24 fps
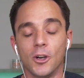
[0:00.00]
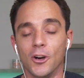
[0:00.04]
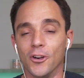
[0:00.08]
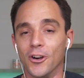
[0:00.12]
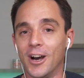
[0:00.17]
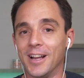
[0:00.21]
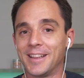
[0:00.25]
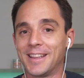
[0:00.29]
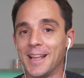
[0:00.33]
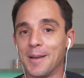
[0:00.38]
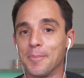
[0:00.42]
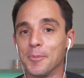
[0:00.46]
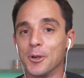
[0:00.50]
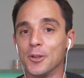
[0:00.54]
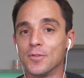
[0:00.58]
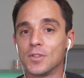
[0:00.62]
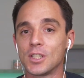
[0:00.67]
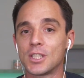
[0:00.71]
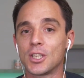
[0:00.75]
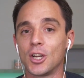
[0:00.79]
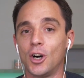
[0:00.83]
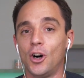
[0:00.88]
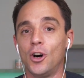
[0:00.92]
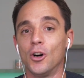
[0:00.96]
All right, that moves
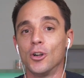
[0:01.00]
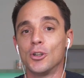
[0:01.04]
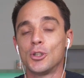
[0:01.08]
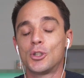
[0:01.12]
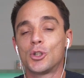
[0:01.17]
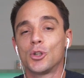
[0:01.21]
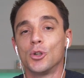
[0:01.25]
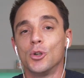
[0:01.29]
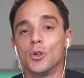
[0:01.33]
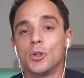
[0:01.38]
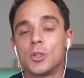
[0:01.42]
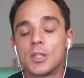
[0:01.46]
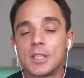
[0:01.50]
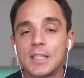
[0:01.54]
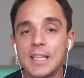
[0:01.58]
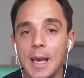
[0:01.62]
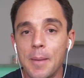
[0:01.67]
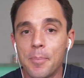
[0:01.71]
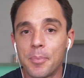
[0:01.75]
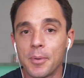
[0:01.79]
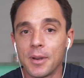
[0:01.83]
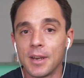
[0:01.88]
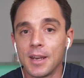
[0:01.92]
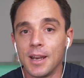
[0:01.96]
us on to
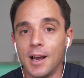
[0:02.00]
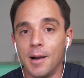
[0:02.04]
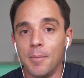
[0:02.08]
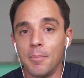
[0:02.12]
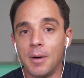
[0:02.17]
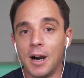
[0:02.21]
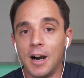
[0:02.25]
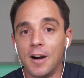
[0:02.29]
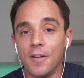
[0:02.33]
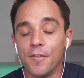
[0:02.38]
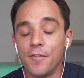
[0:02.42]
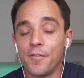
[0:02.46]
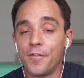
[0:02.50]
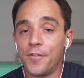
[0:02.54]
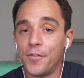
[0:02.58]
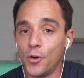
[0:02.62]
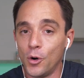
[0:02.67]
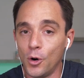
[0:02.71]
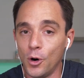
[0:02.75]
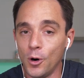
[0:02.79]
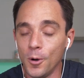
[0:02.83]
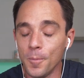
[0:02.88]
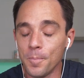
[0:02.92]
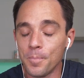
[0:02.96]
step number
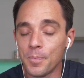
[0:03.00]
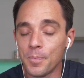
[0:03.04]
4.